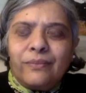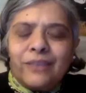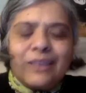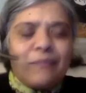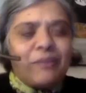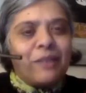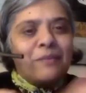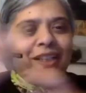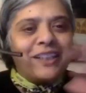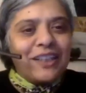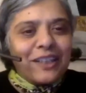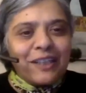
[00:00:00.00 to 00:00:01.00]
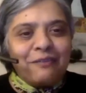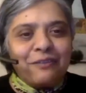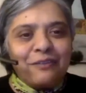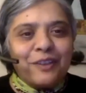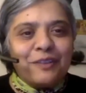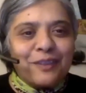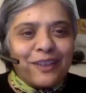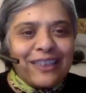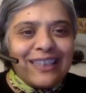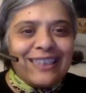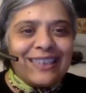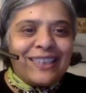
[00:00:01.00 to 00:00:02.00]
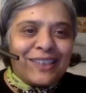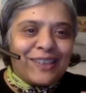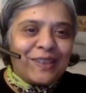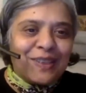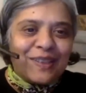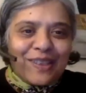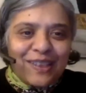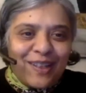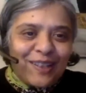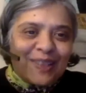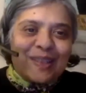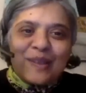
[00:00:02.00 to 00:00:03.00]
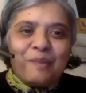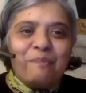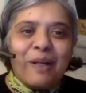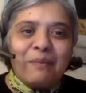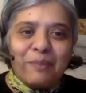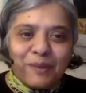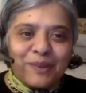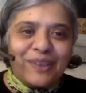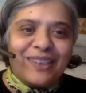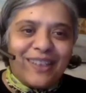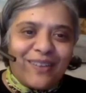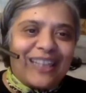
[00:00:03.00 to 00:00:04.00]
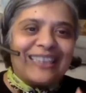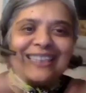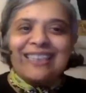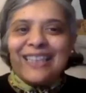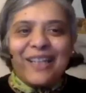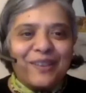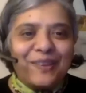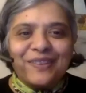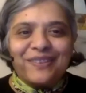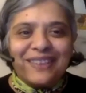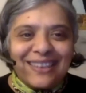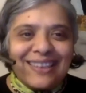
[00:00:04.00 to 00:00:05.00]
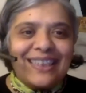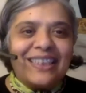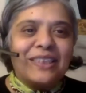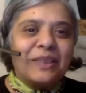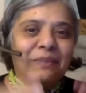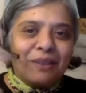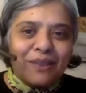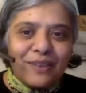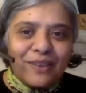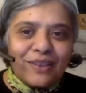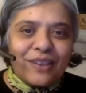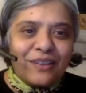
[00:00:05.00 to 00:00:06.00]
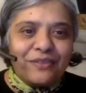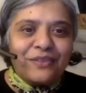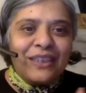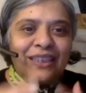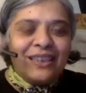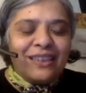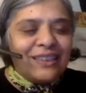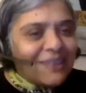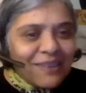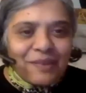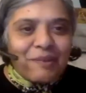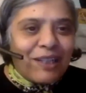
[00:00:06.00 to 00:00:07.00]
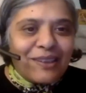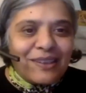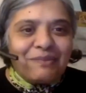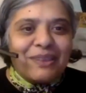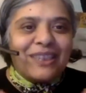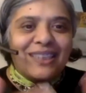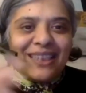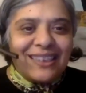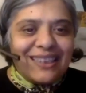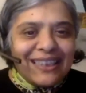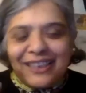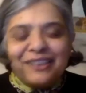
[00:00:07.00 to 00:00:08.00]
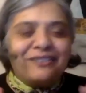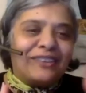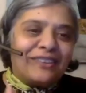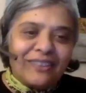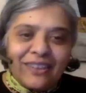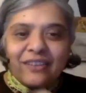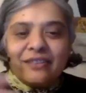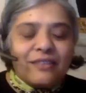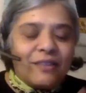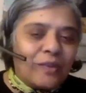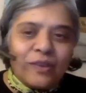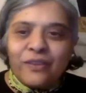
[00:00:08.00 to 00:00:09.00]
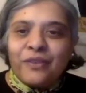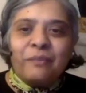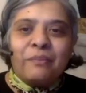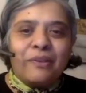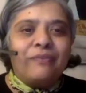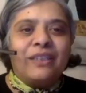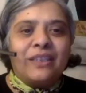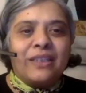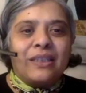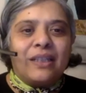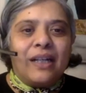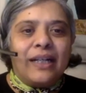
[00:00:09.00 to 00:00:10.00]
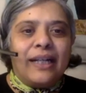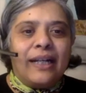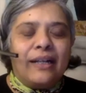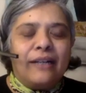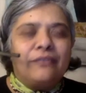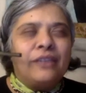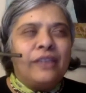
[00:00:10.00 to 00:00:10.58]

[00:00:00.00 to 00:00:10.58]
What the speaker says: sometimes it can feel very easy that this is a nice little bubble. You know, I can say all of these things because of the world in which I live and all of the privilege that I have.